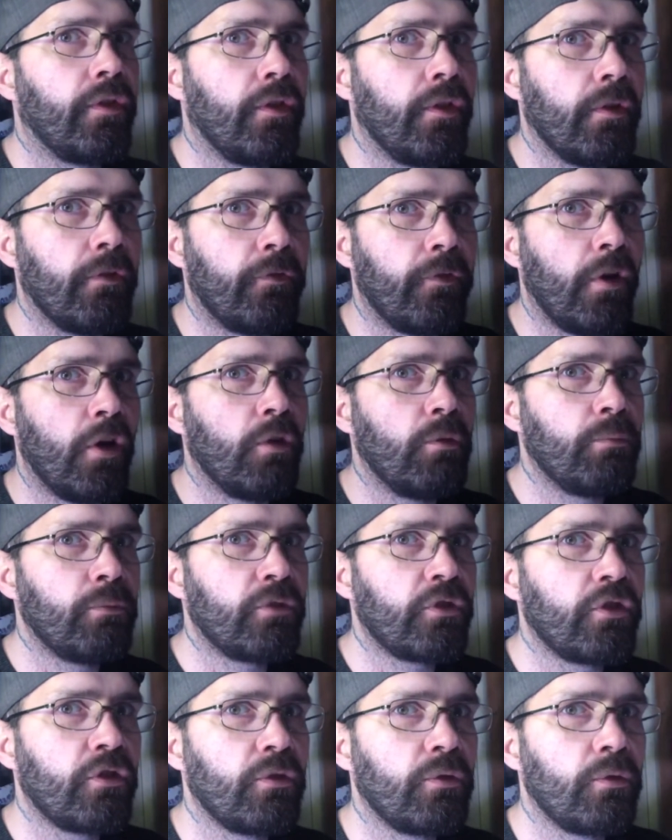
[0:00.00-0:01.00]
The
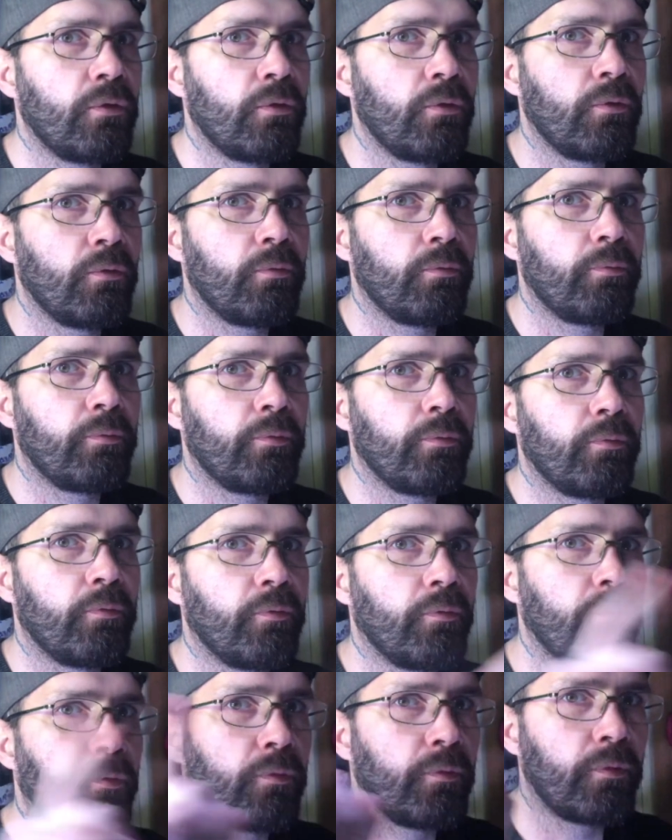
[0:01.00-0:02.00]
film's
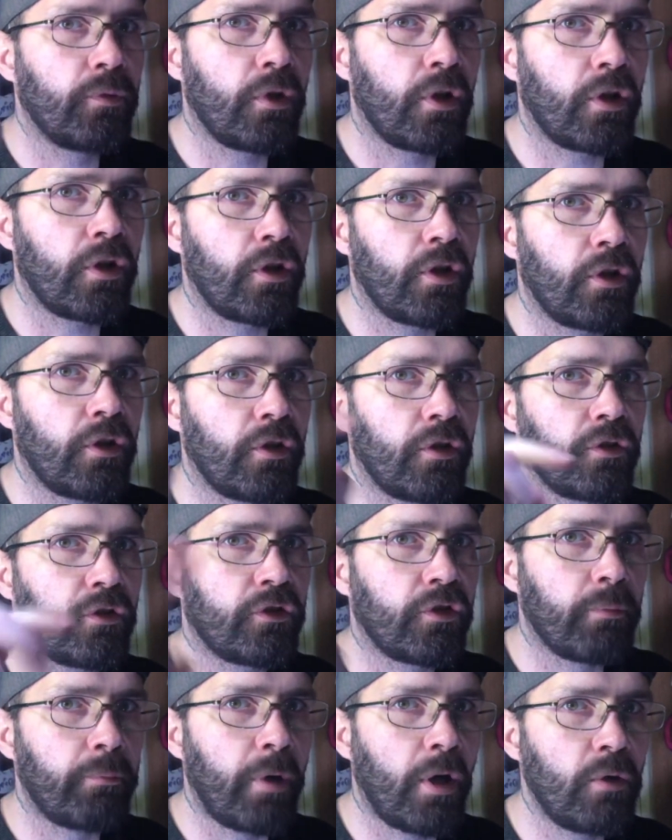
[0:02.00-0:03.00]
uh,
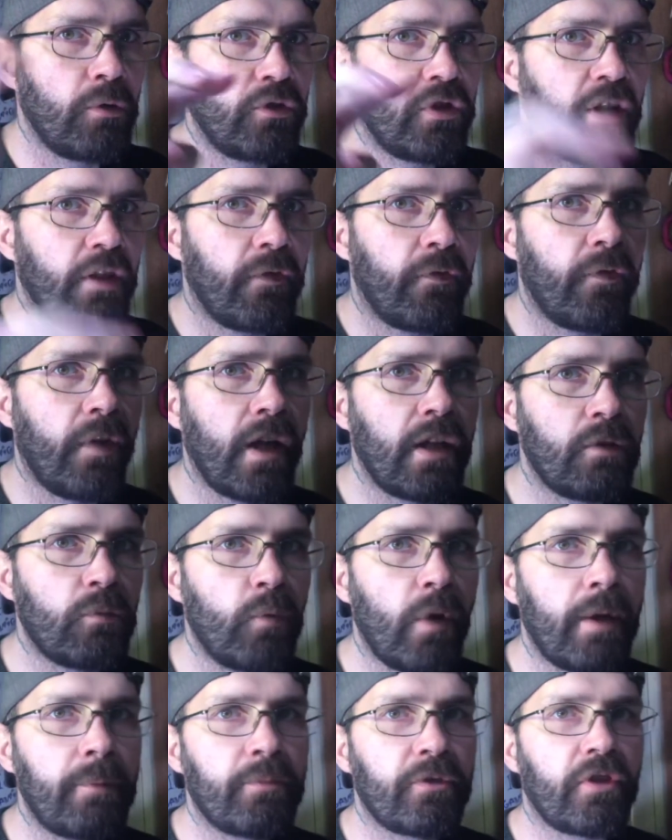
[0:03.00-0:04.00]
supposed fan
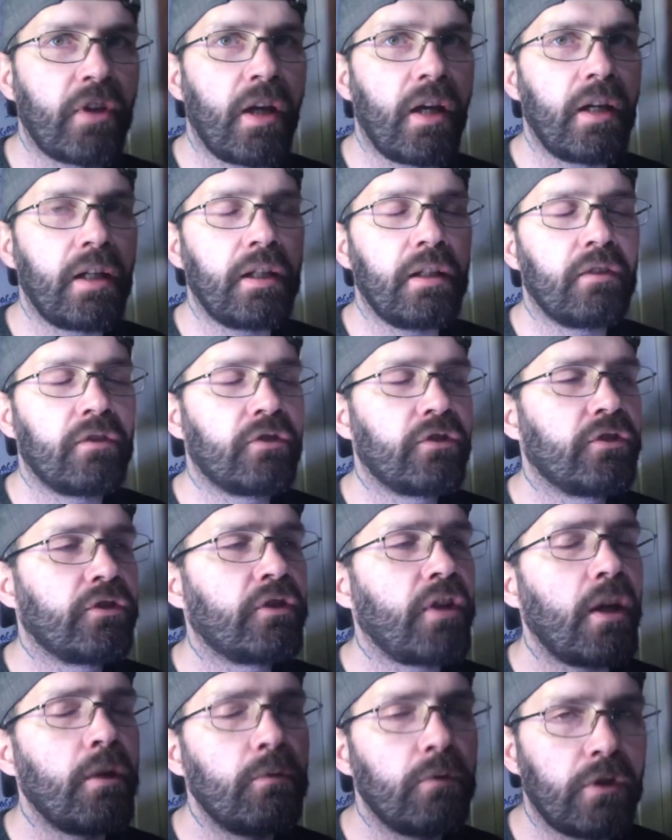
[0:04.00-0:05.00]
website,
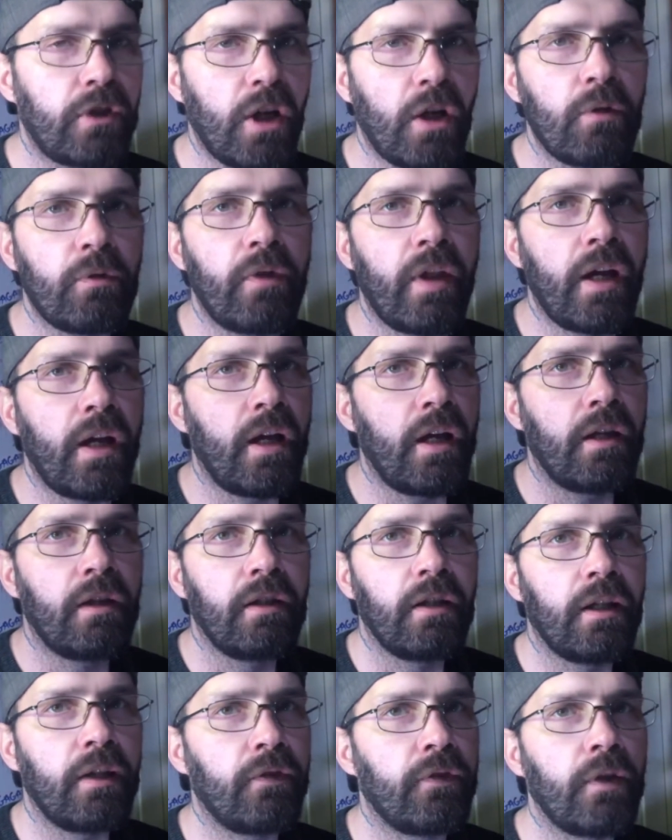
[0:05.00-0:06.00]
don't go there
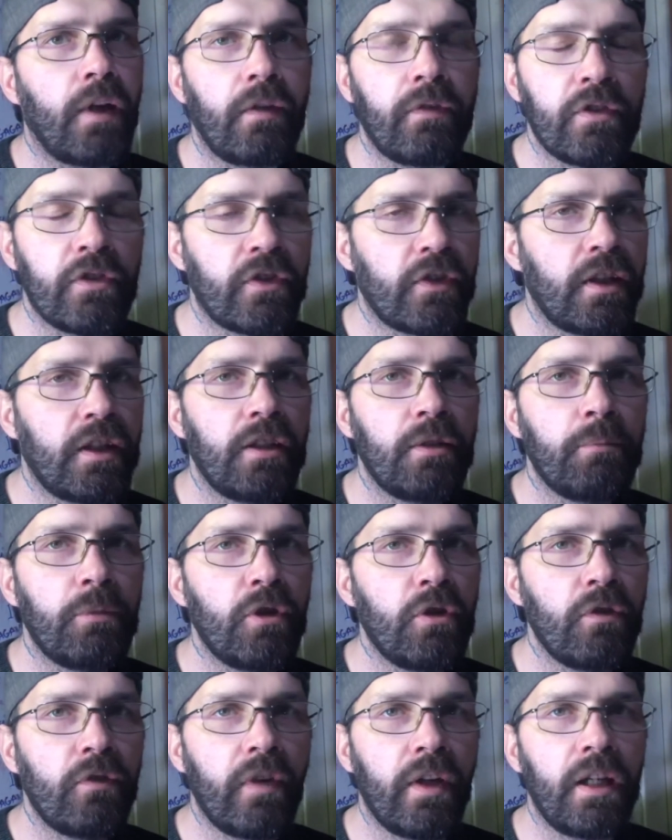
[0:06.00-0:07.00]
if you haven't seen the
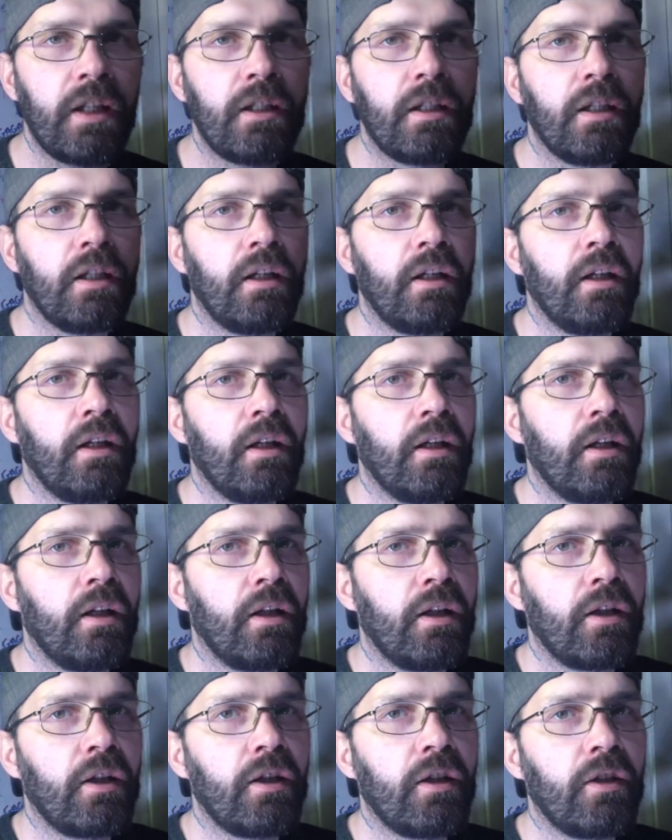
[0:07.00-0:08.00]
movie.
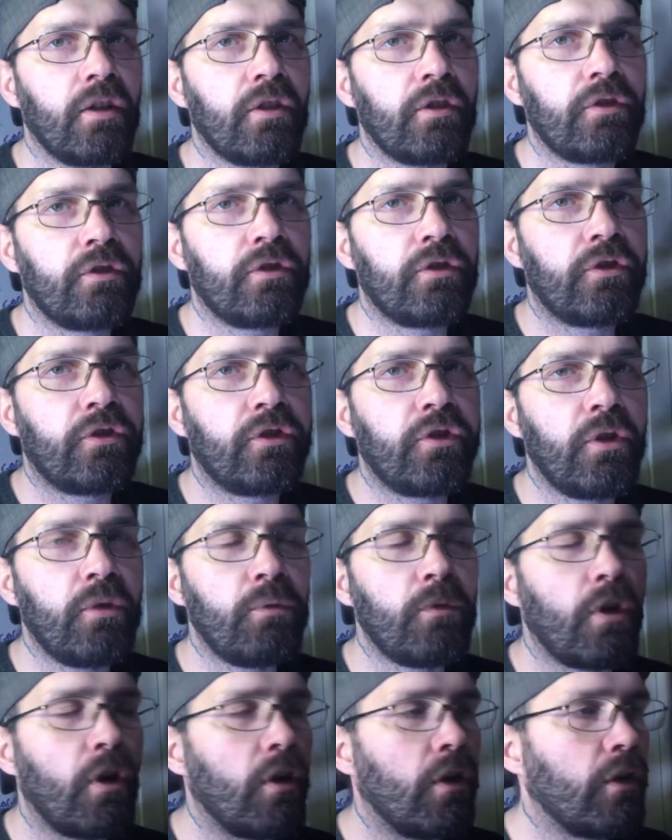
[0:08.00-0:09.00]
Do
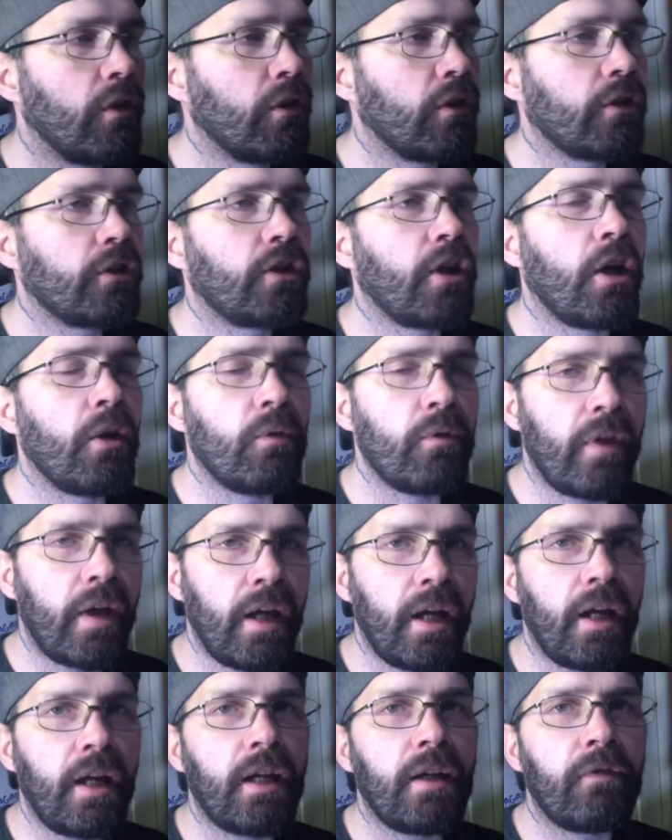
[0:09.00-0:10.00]
not go
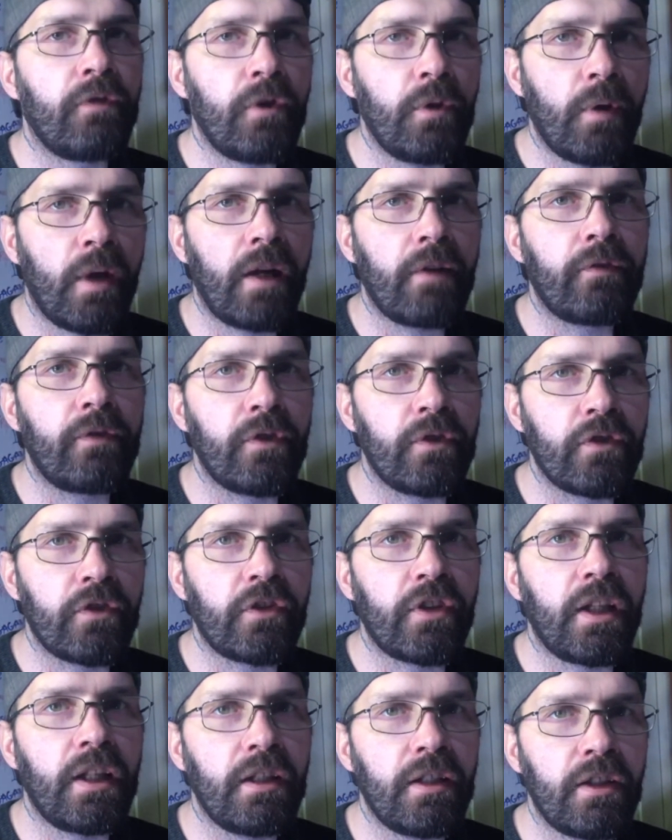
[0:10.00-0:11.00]
there if you haven't
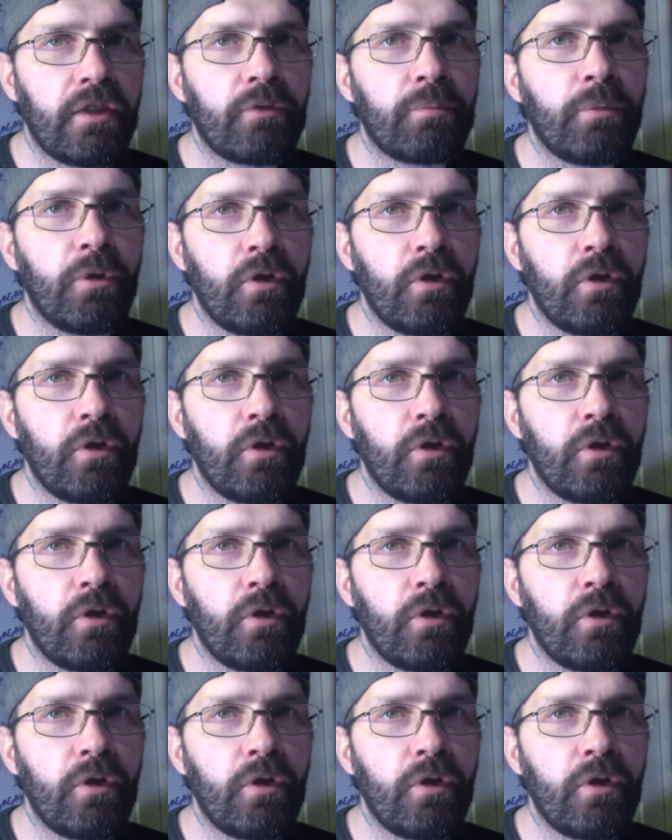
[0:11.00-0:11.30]
seen this